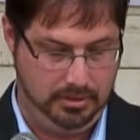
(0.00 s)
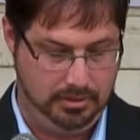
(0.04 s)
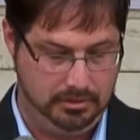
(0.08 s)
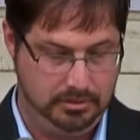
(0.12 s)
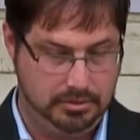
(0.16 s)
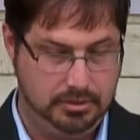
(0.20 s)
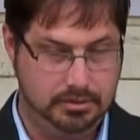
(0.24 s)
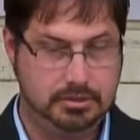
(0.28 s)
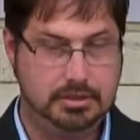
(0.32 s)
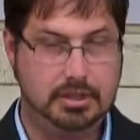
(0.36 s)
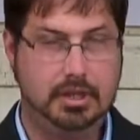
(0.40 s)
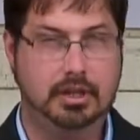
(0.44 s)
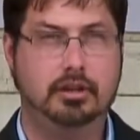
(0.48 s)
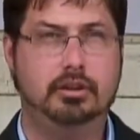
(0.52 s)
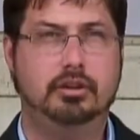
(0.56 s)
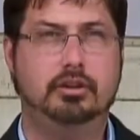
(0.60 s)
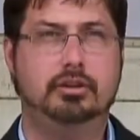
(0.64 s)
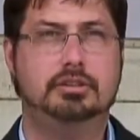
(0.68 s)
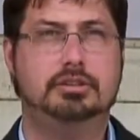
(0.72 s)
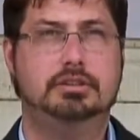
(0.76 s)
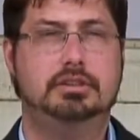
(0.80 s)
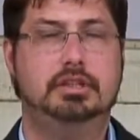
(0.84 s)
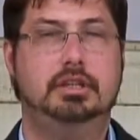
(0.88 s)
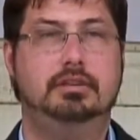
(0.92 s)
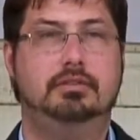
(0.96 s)
to Senator
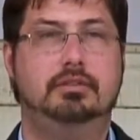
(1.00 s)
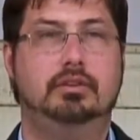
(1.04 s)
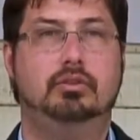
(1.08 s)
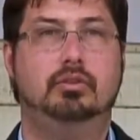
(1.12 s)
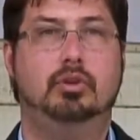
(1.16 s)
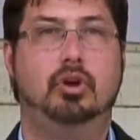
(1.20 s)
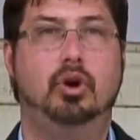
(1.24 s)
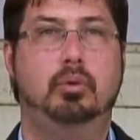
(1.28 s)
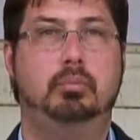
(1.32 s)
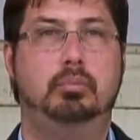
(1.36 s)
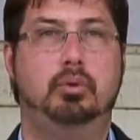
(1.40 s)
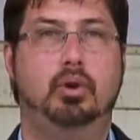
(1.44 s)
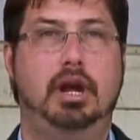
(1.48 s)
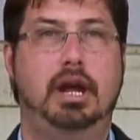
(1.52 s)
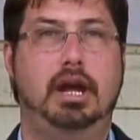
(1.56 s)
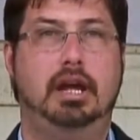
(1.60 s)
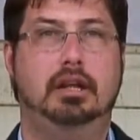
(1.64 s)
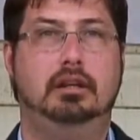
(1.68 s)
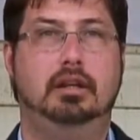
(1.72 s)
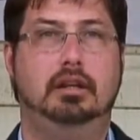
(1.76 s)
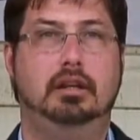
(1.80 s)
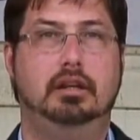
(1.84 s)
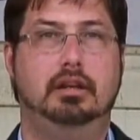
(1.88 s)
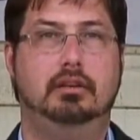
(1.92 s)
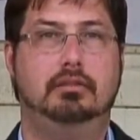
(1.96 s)
Stephen Roe
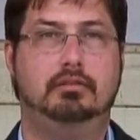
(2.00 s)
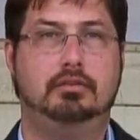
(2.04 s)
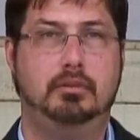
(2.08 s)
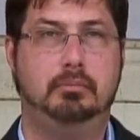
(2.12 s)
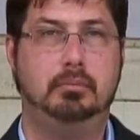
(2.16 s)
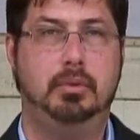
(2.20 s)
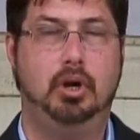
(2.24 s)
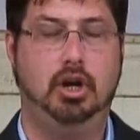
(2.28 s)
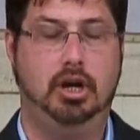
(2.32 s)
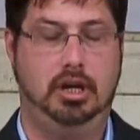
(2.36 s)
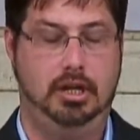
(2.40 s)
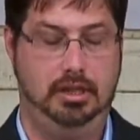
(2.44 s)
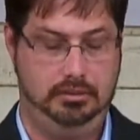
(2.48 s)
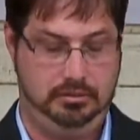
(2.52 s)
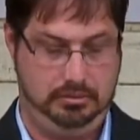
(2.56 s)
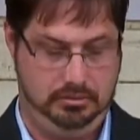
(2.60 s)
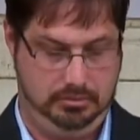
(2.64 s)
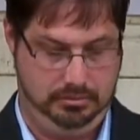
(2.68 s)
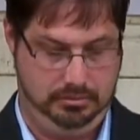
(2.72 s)
Bradley of Vermont.